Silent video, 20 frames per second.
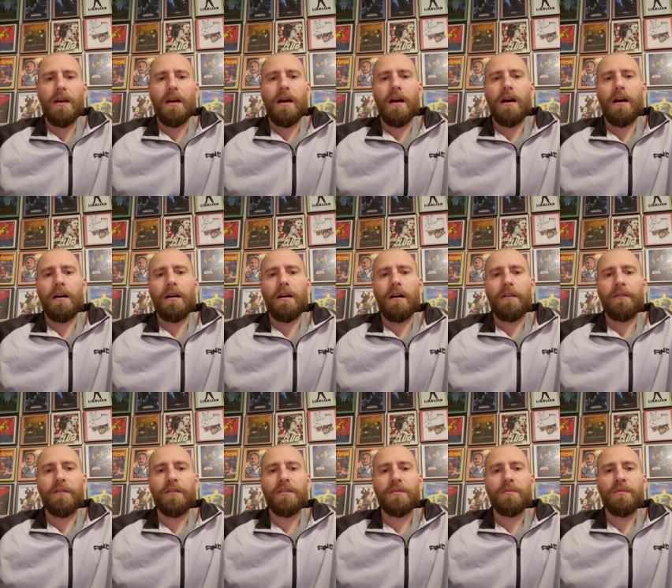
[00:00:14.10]
Uh, our
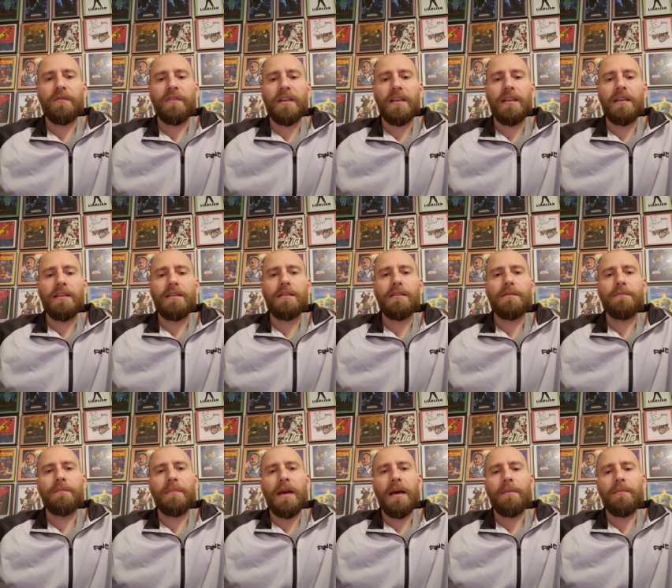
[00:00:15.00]
first movie is
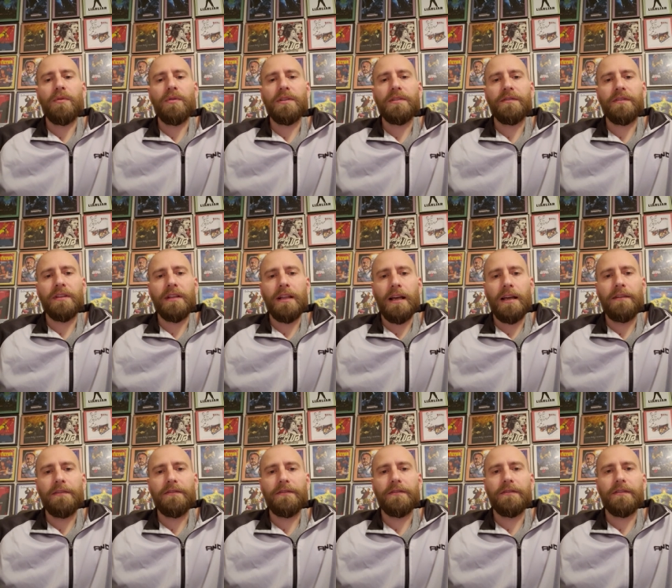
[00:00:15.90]
Bad Boys for
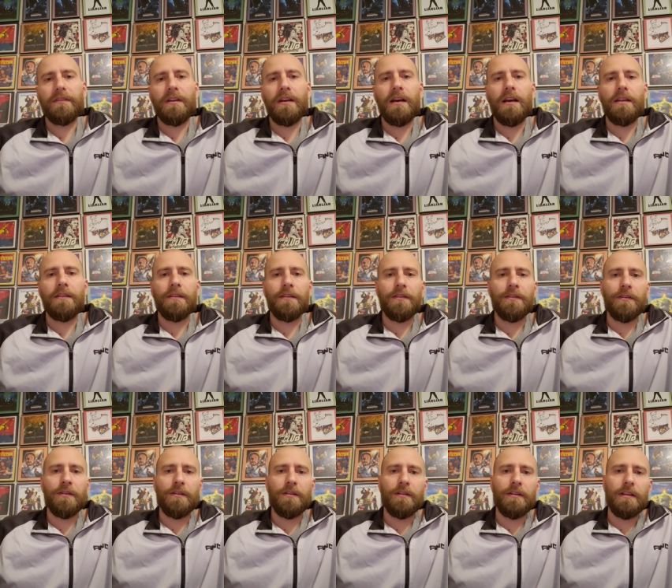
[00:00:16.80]
Life, uh, the
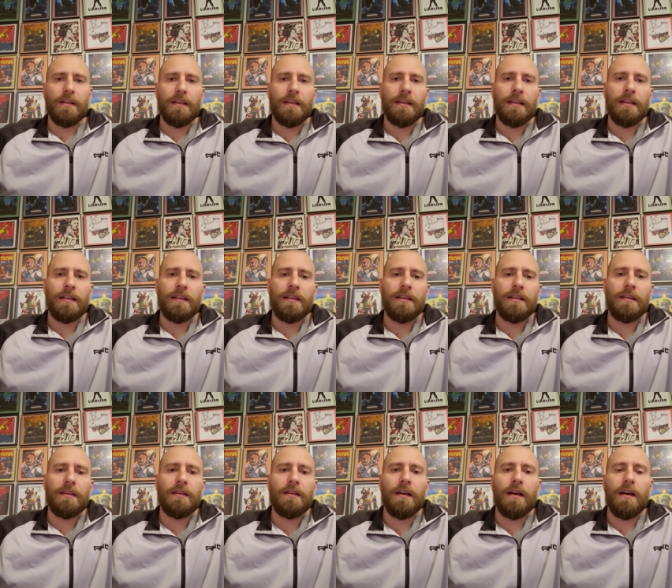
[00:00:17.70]
third in
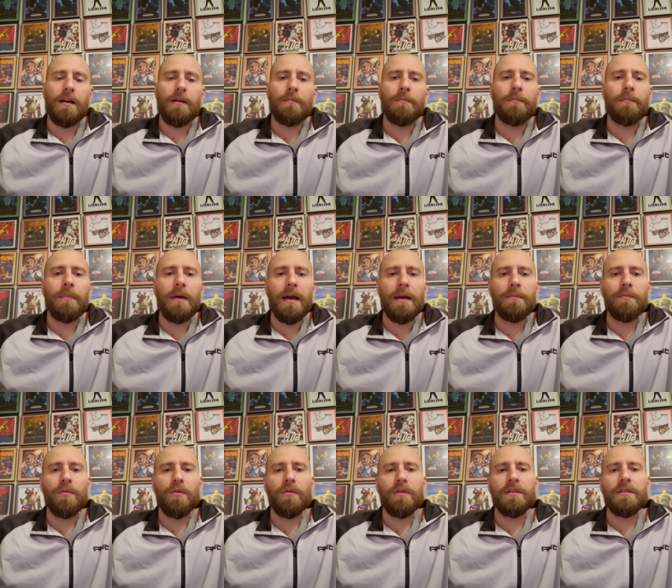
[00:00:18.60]
the uh,
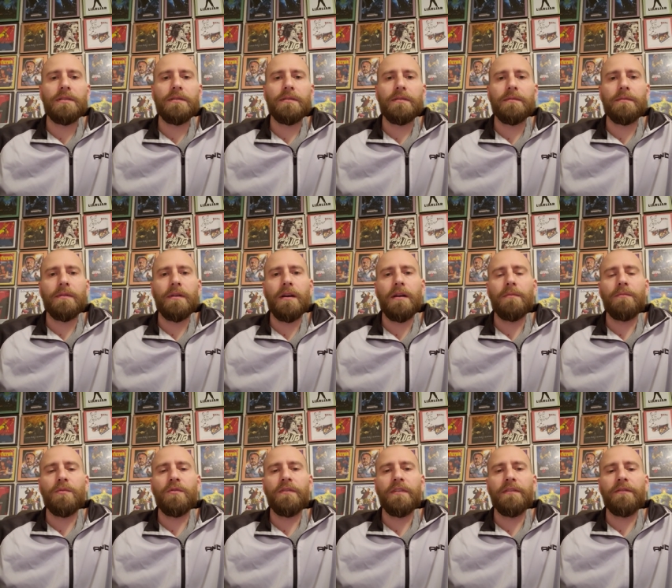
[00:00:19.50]
Bad Boys uh,
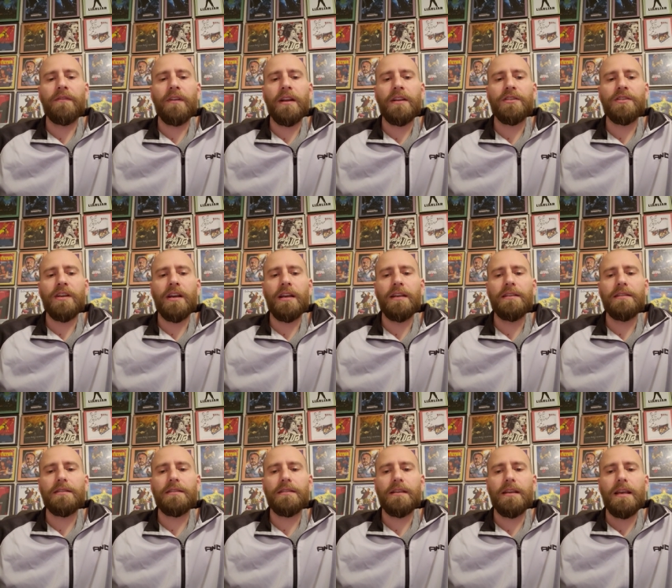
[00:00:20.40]
movie
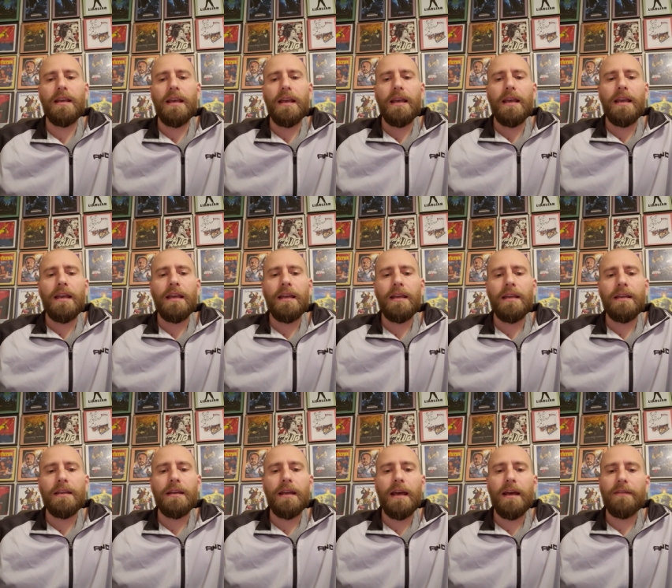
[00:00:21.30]
franchise.
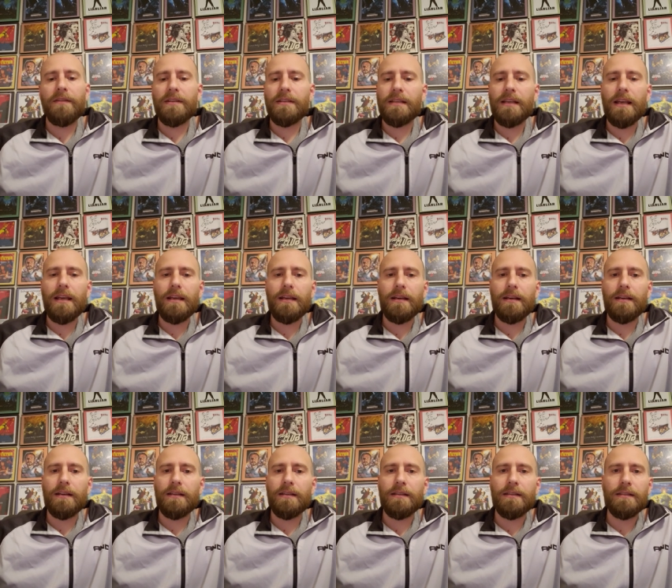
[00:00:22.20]
And I have to say,
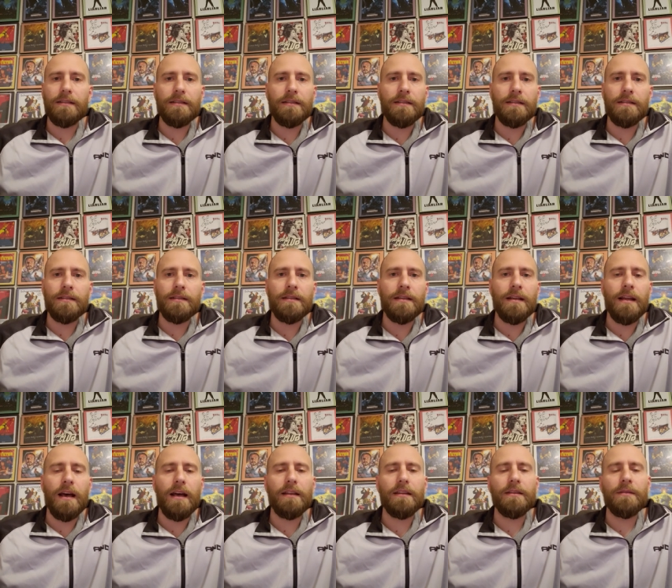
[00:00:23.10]
uh, this is
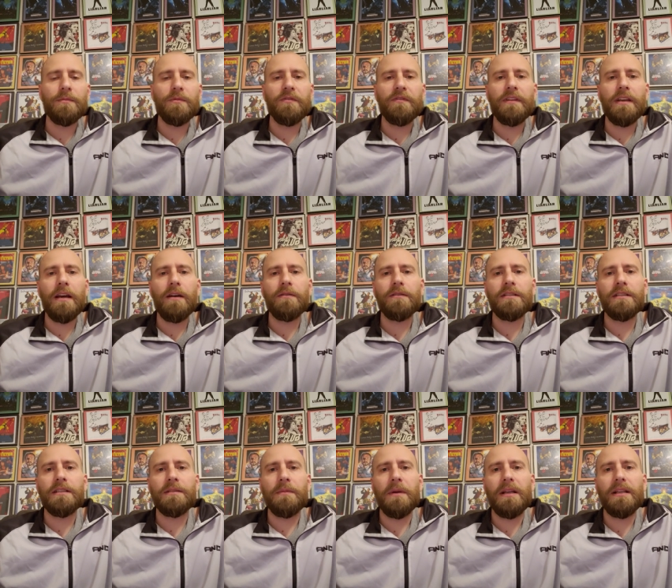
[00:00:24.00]
not the movie I was
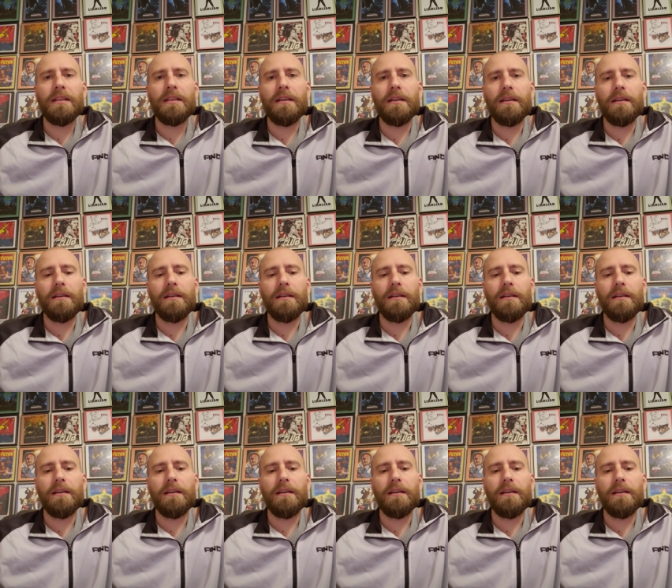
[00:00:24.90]
expecting.